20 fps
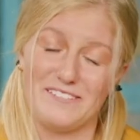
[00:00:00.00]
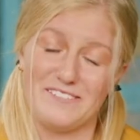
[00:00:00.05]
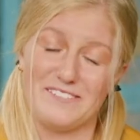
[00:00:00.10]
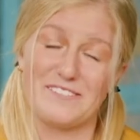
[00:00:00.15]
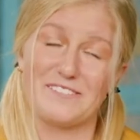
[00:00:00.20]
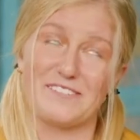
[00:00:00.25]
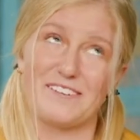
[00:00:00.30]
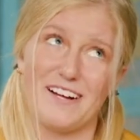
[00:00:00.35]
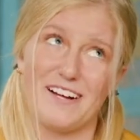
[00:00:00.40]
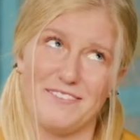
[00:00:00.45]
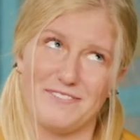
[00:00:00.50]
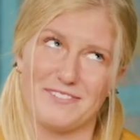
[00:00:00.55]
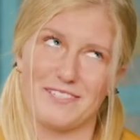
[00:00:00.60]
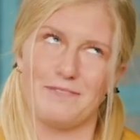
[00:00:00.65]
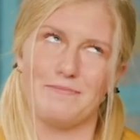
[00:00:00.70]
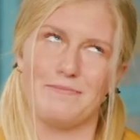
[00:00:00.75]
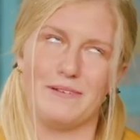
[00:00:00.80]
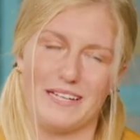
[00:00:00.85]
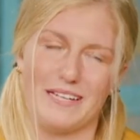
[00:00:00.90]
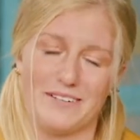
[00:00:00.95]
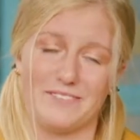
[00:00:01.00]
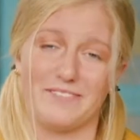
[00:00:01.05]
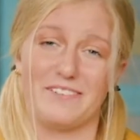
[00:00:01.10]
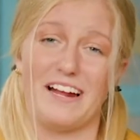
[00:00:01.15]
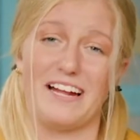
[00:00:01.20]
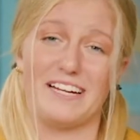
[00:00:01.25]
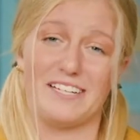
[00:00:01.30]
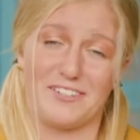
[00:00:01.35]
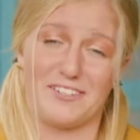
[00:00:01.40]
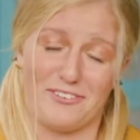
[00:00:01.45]
who drives a big
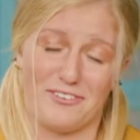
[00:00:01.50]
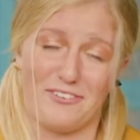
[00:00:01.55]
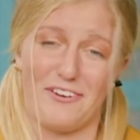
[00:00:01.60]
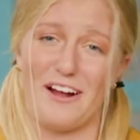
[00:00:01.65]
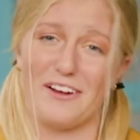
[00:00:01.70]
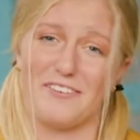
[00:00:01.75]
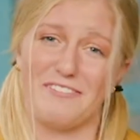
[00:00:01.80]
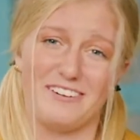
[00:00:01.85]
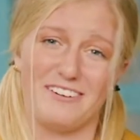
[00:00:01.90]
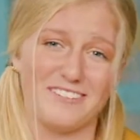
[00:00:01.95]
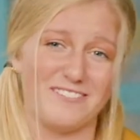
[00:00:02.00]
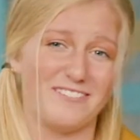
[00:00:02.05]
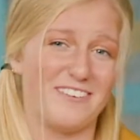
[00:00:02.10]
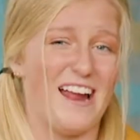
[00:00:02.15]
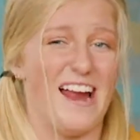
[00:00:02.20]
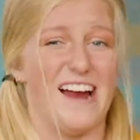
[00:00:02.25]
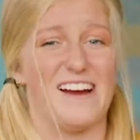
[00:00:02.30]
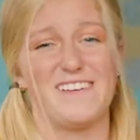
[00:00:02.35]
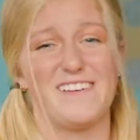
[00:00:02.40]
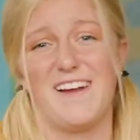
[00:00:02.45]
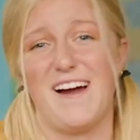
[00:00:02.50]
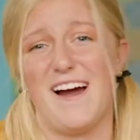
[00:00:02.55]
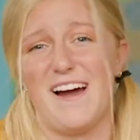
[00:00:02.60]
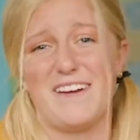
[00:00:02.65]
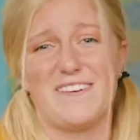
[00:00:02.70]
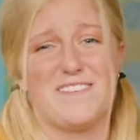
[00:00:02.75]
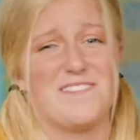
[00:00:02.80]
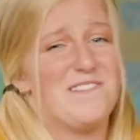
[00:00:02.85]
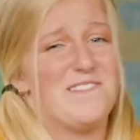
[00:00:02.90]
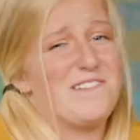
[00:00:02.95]
red truck would wear,
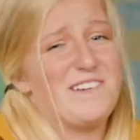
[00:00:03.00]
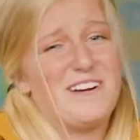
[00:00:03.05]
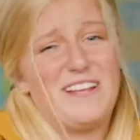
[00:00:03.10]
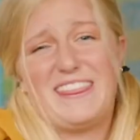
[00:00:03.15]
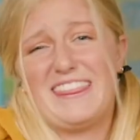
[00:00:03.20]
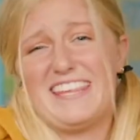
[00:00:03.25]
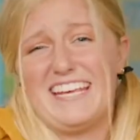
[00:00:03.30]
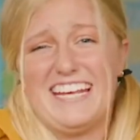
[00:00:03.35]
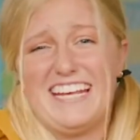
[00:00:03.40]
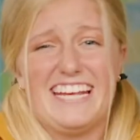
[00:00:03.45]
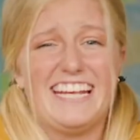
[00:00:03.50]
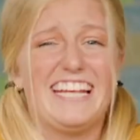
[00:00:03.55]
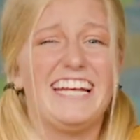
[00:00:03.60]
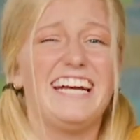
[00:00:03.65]
not Northy.